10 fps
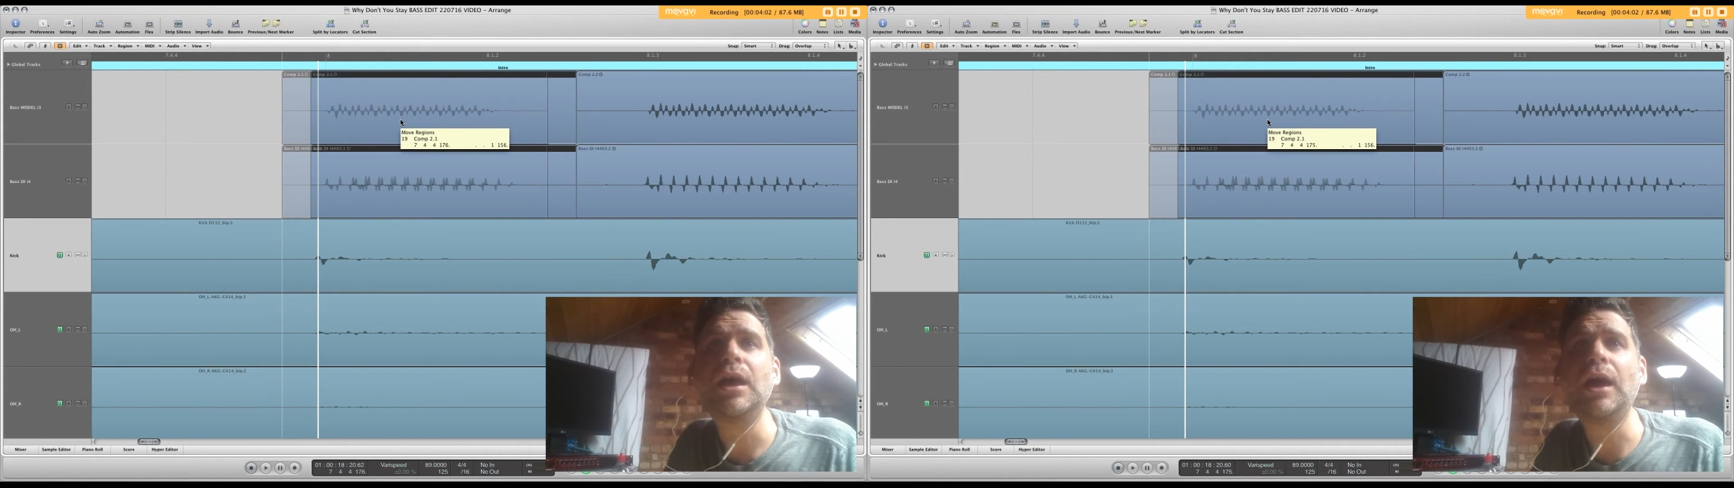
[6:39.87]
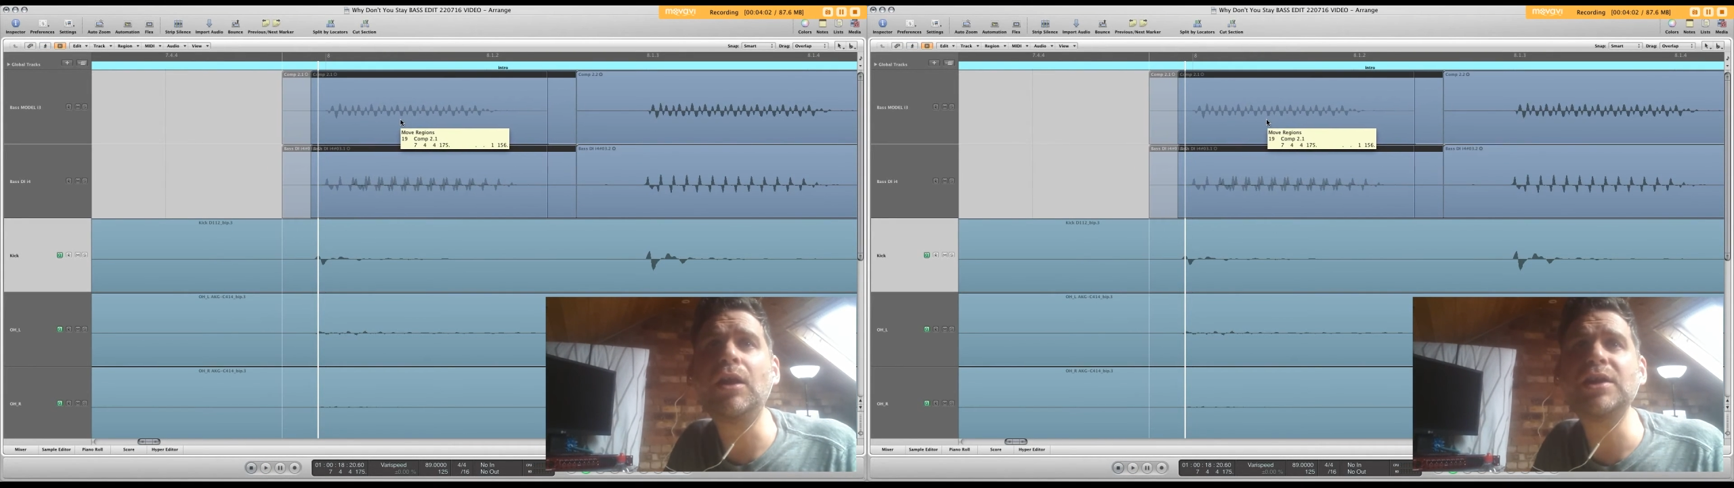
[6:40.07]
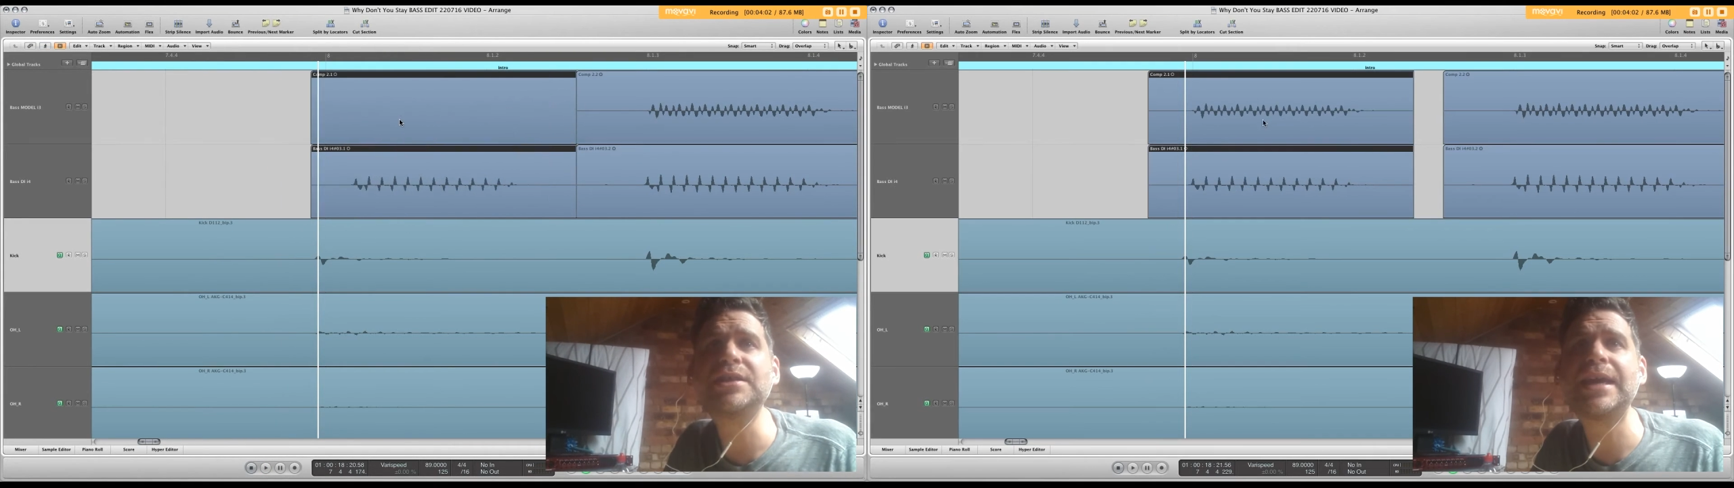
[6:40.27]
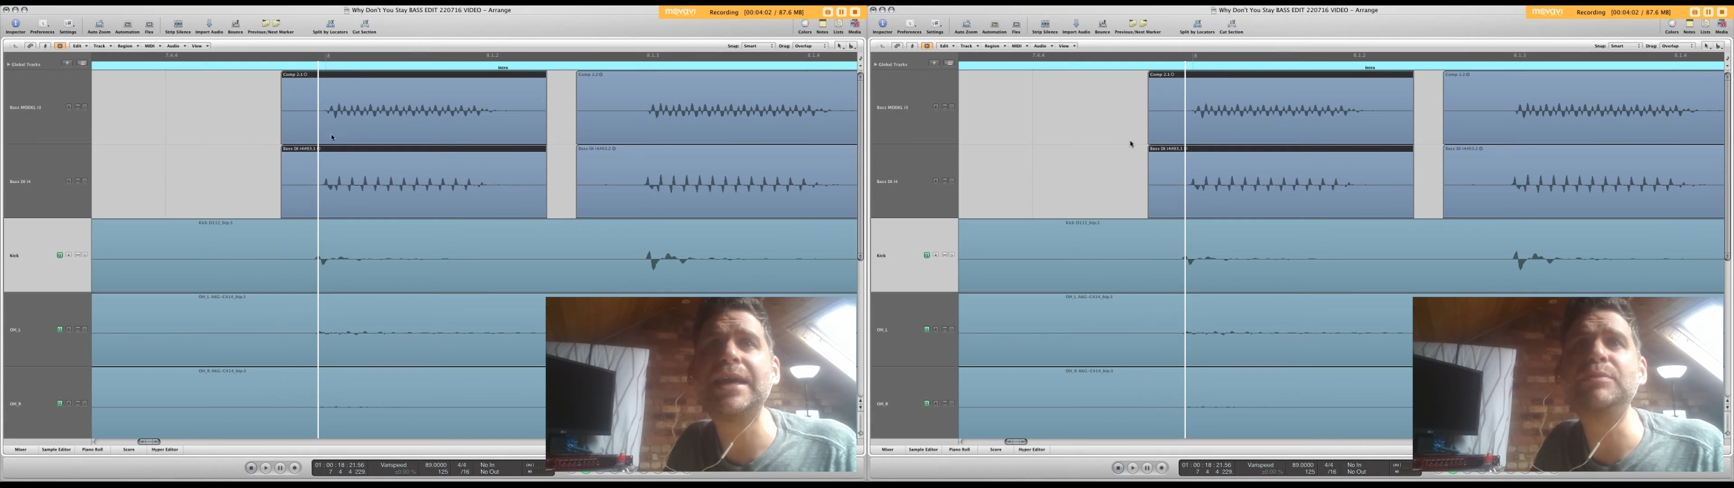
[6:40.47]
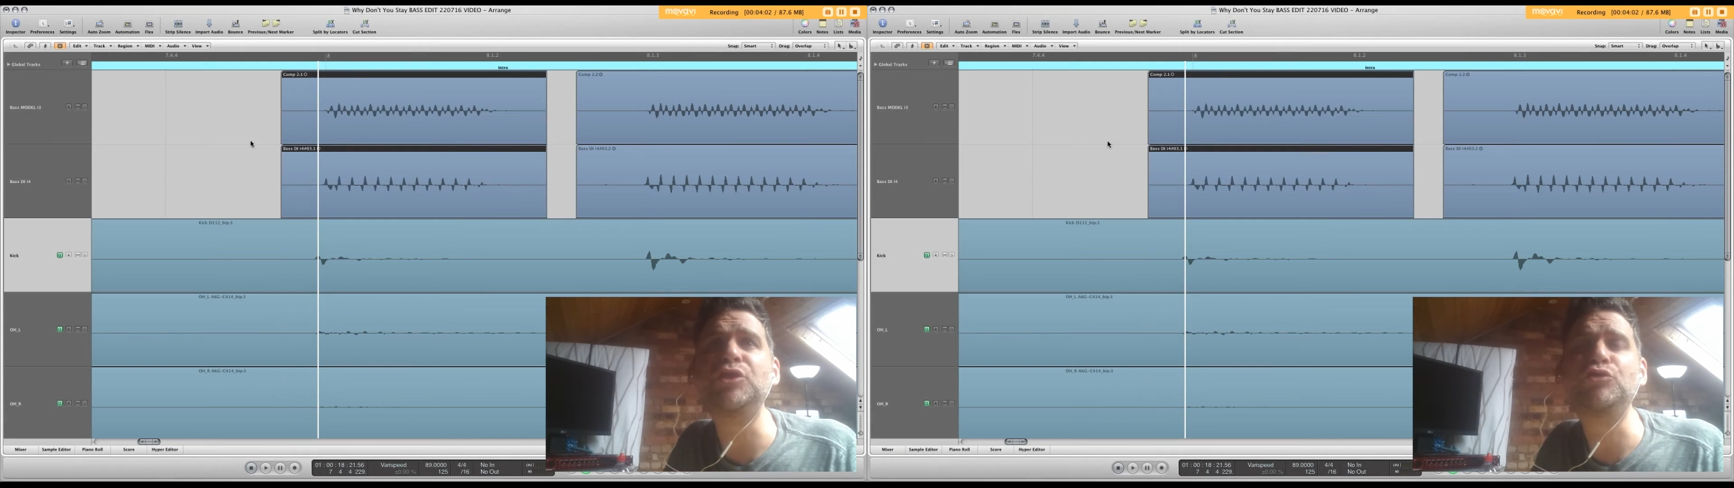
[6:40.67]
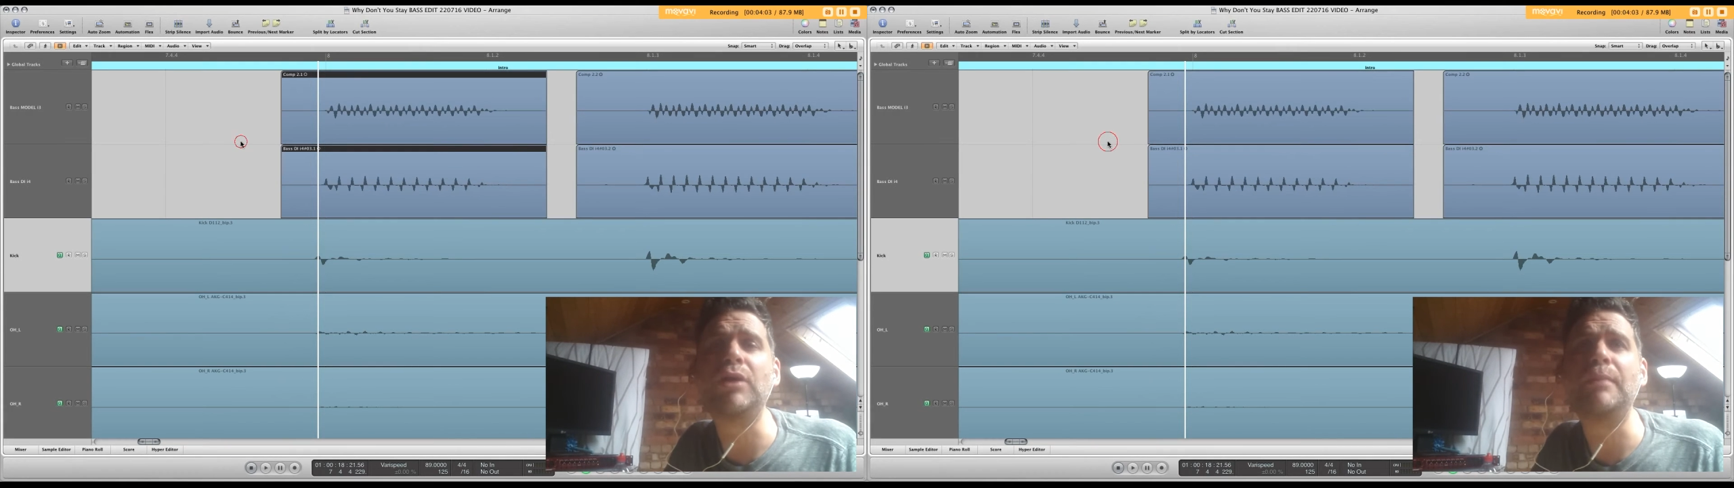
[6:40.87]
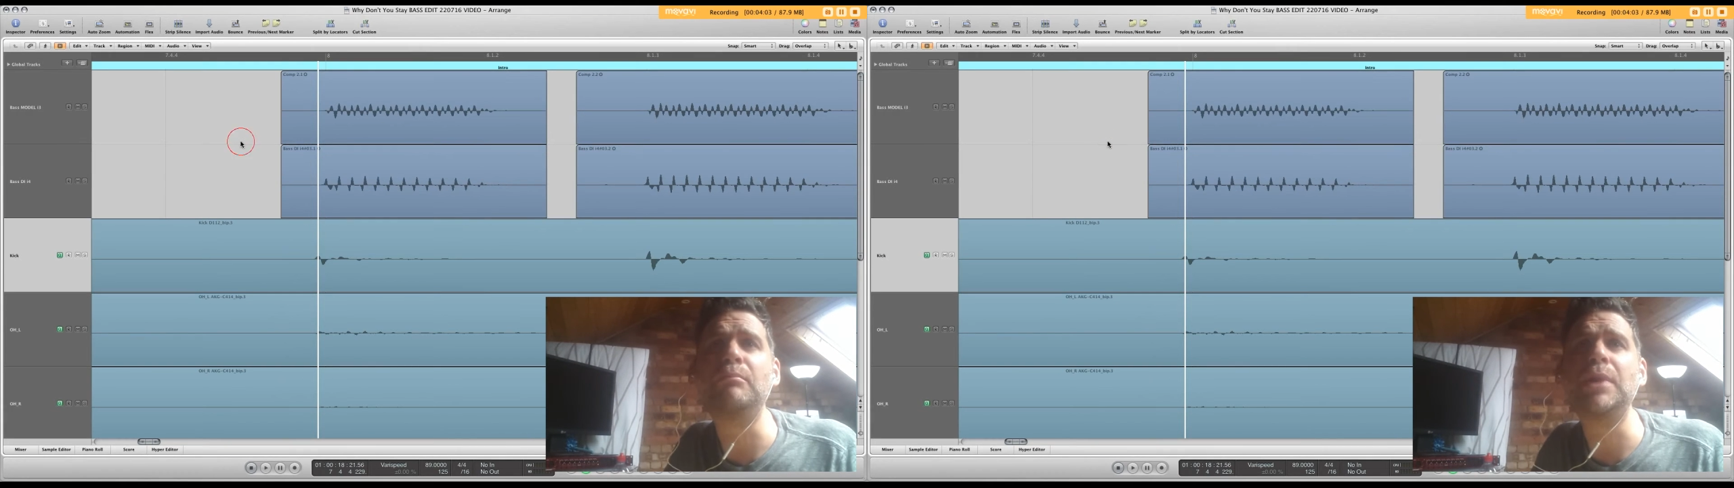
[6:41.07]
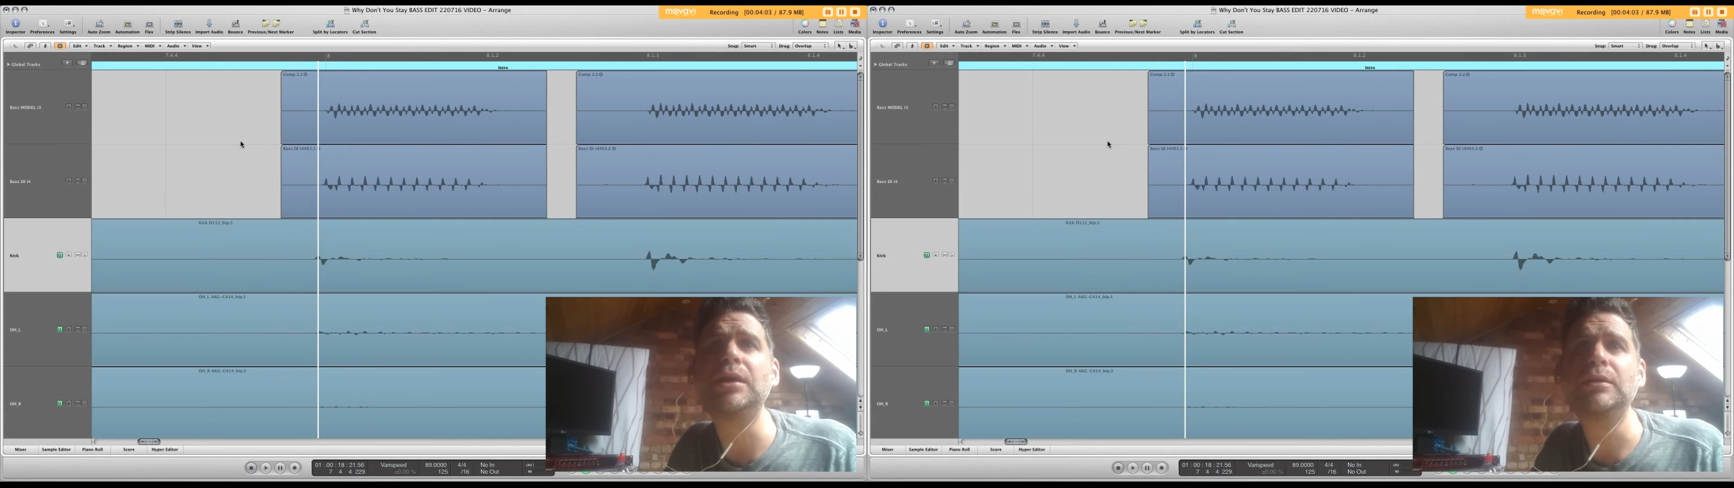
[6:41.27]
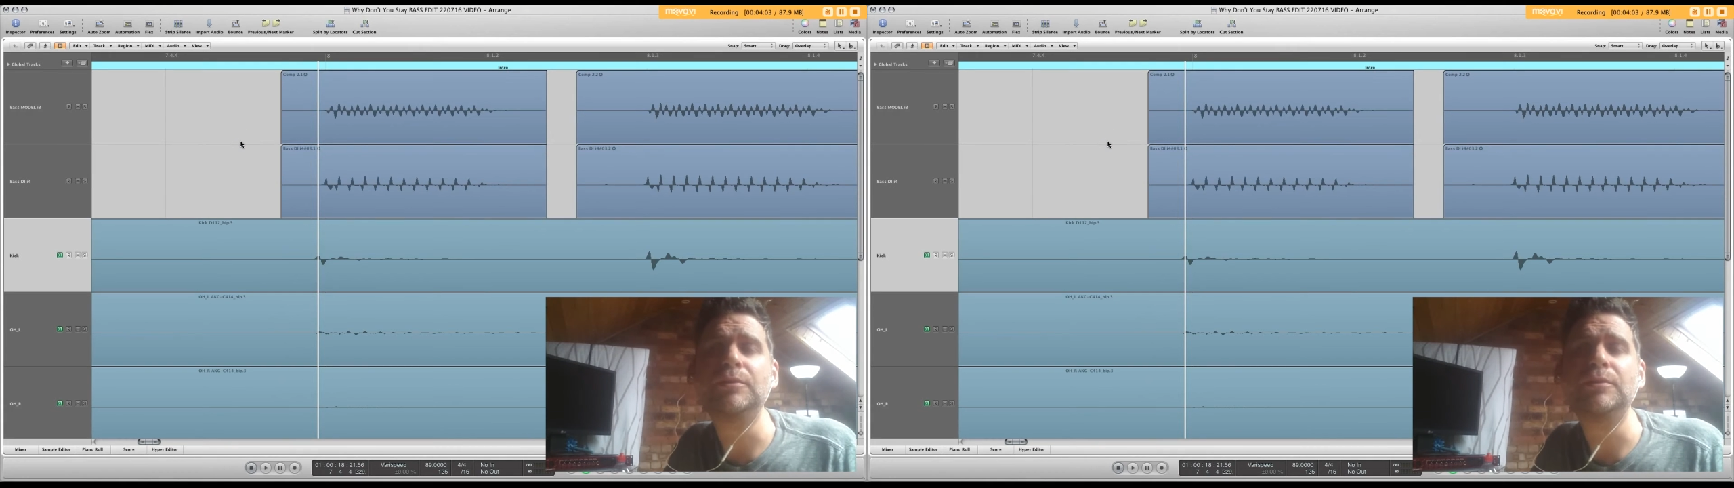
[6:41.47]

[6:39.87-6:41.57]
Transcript: I like to keep the drum